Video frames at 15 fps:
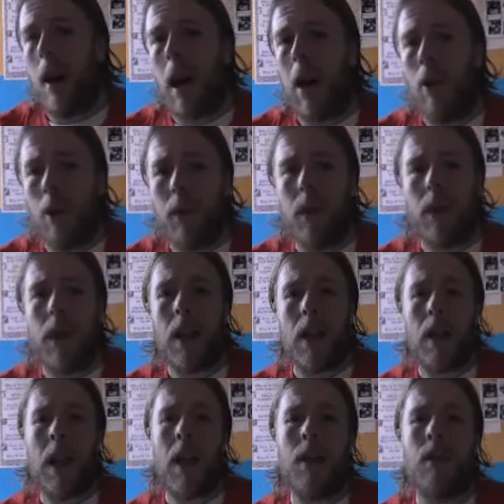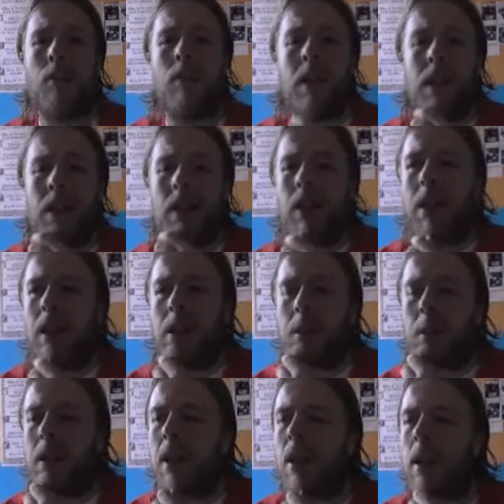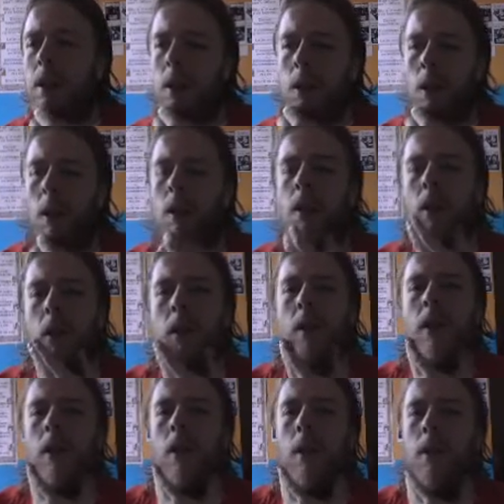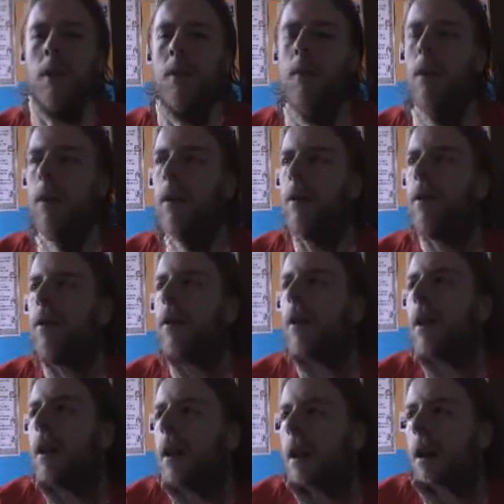However, that has recently been knocked off the top spot